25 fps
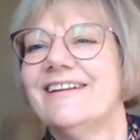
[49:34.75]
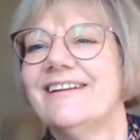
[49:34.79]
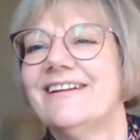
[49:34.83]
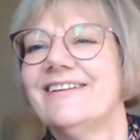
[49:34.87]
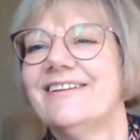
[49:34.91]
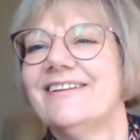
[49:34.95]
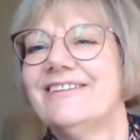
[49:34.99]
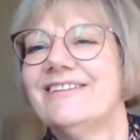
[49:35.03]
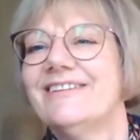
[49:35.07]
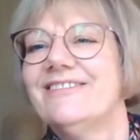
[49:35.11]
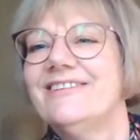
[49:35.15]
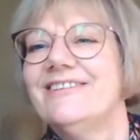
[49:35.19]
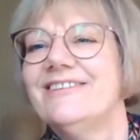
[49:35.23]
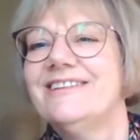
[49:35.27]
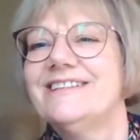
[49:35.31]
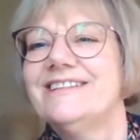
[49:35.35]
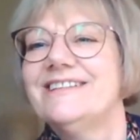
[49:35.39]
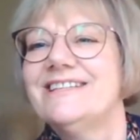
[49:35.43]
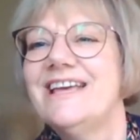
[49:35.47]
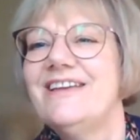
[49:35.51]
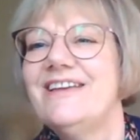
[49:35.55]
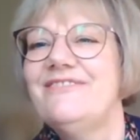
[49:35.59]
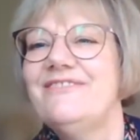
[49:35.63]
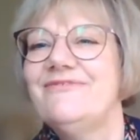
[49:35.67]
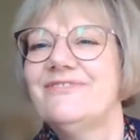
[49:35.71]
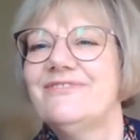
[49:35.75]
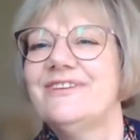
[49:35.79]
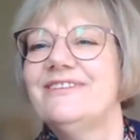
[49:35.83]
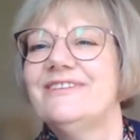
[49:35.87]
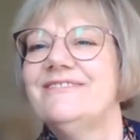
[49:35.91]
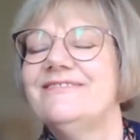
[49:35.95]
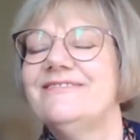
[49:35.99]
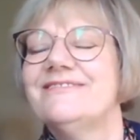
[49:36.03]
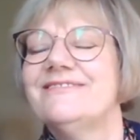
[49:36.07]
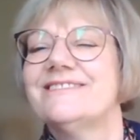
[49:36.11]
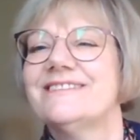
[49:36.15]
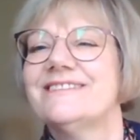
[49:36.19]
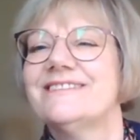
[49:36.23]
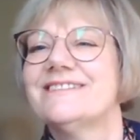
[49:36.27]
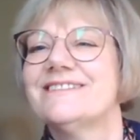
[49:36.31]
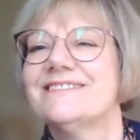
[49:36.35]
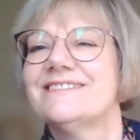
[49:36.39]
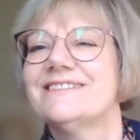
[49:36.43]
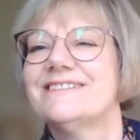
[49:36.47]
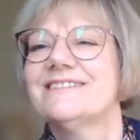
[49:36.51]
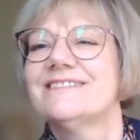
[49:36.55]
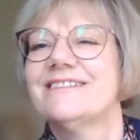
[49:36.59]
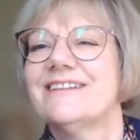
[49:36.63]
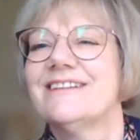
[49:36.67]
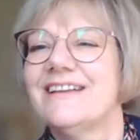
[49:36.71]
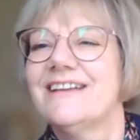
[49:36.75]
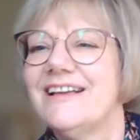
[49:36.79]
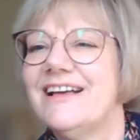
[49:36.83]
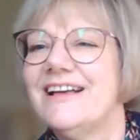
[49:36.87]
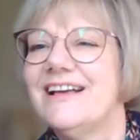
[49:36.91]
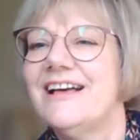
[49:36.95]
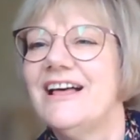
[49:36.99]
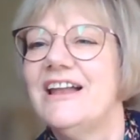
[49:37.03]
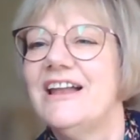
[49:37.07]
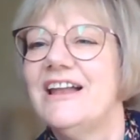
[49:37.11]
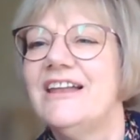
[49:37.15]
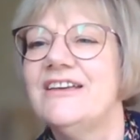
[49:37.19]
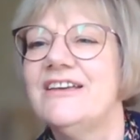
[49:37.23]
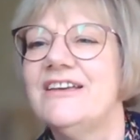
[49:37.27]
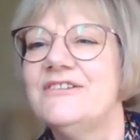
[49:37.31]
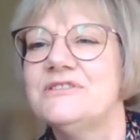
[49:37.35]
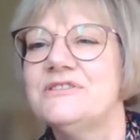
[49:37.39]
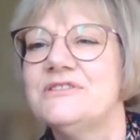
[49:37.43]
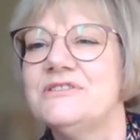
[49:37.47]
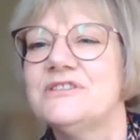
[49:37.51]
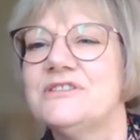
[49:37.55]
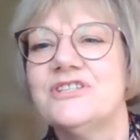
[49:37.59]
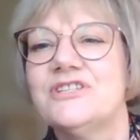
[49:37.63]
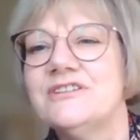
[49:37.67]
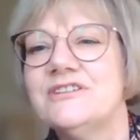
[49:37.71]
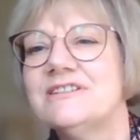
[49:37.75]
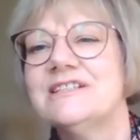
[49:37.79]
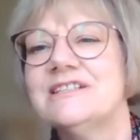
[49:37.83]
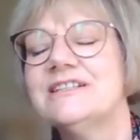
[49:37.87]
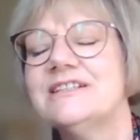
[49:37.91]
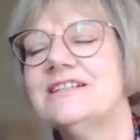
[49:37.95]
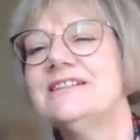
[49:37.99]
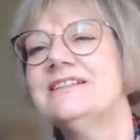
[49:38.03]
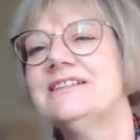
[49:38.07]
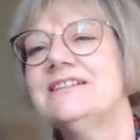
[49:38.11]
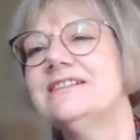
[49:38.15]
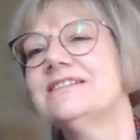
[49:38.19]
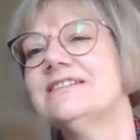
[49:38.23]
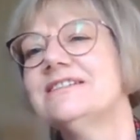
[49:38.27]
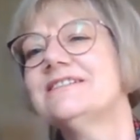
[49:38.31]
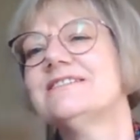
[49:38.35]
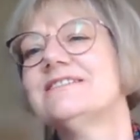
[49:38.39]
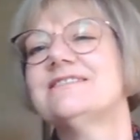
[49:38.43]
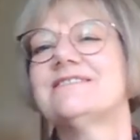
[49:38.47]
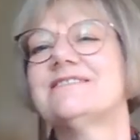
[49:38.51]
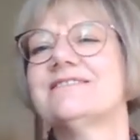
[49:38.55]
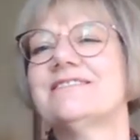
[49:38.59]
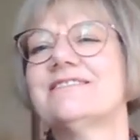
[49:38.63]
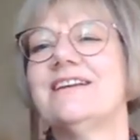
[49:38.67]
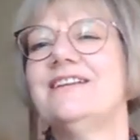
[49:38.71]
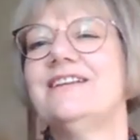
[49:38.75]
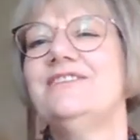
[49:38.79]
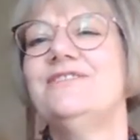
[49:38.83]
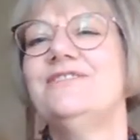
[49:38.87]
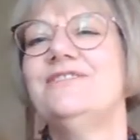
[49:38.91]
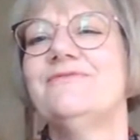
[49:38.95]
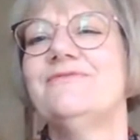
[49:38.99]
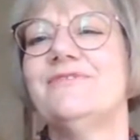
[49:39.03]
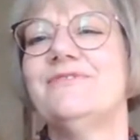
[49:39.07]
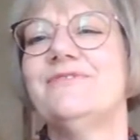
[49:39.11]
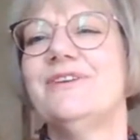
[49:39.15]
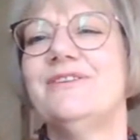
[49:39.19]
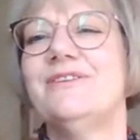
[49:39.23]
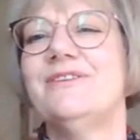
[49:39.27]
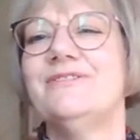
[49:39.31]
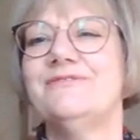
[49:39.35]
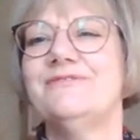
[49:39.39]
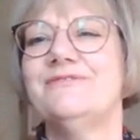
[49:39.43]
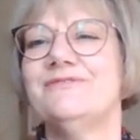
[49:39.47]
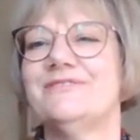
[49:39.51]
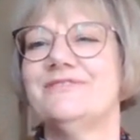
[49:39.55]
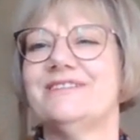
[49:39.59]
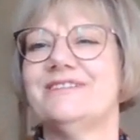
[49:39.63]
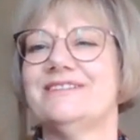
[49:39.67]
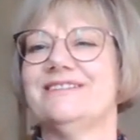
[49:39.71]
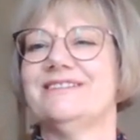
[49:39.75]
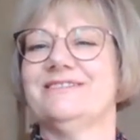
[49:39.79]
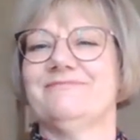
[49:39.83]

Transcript: We've got 10 votes. Hello, students. Can you vote?